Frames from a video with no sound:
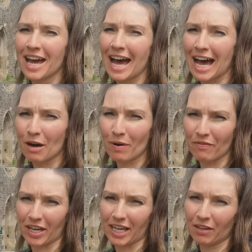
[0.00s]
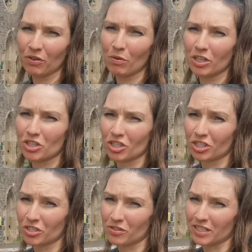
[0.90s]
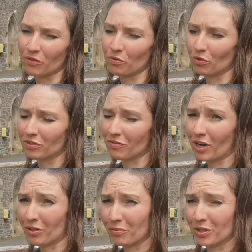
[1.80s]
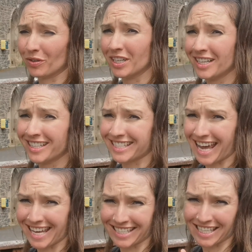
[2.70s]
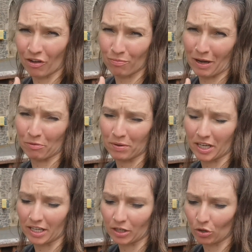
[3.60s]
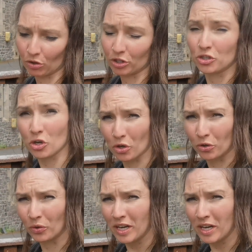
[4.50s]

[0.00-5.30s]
However, if you are just using the Lindisfarne route to head southbound purely on the joggle,